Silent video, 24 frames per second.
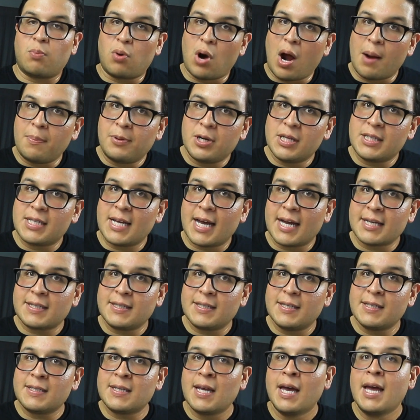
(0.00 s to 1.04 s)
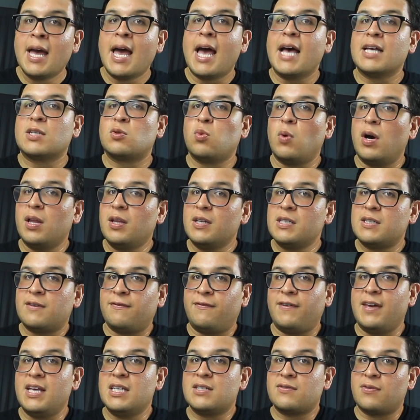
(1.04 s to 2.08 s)
property taxes as well as
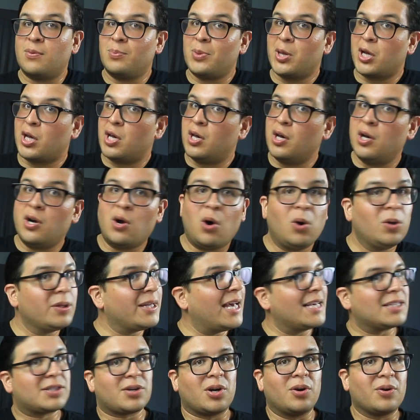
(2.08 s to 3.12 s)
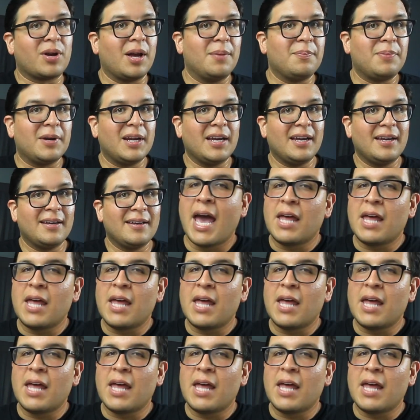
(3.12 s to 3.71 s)
fees from the good old escrow company.